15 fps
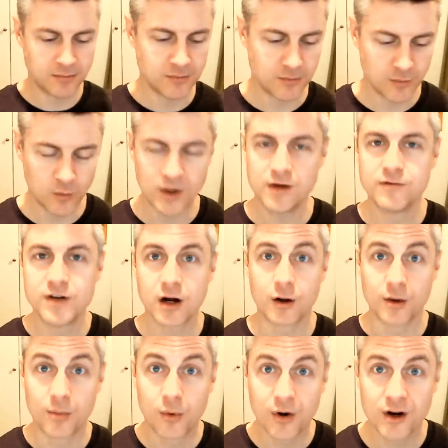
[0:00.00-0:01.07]
what you've done on
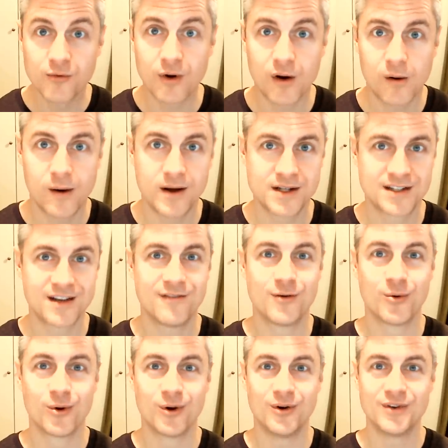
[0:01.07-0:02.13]
the board in Railways of the
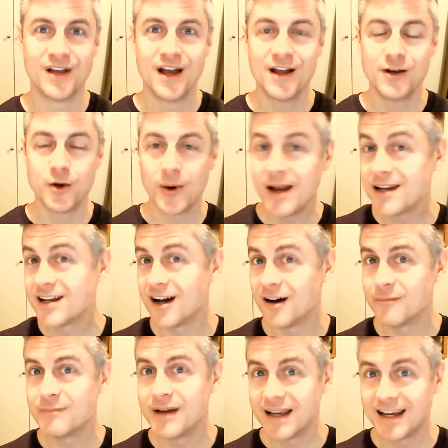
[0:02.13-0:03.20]
World, your
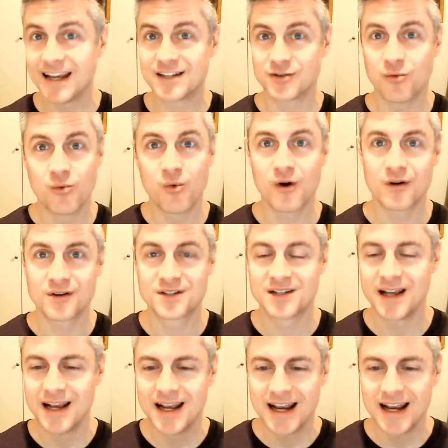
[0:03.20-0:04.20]
income gets worse.